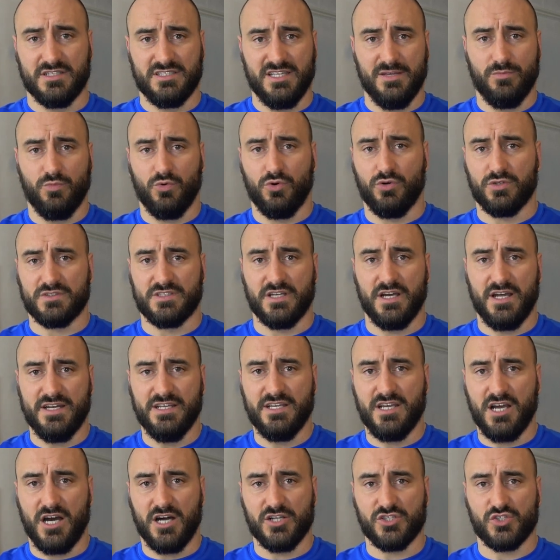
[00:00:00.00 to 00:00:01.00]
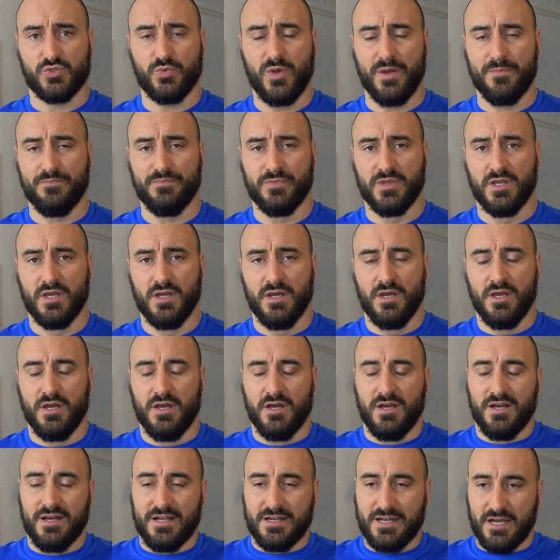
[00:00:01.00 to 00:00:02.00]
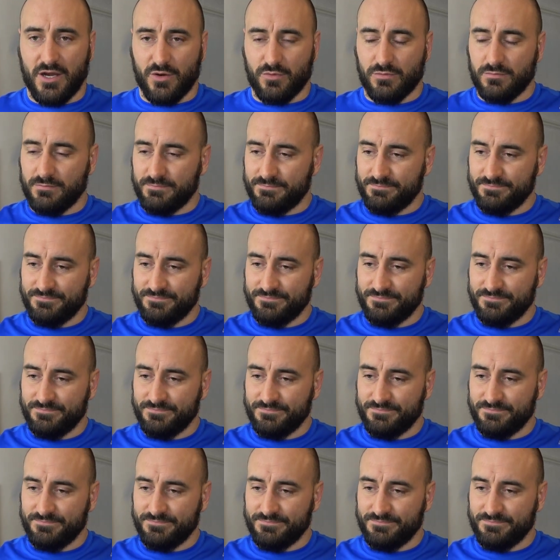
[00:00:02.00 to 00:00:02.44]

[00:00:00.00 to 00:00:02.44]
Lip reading: deep water, and he can't swim. Now,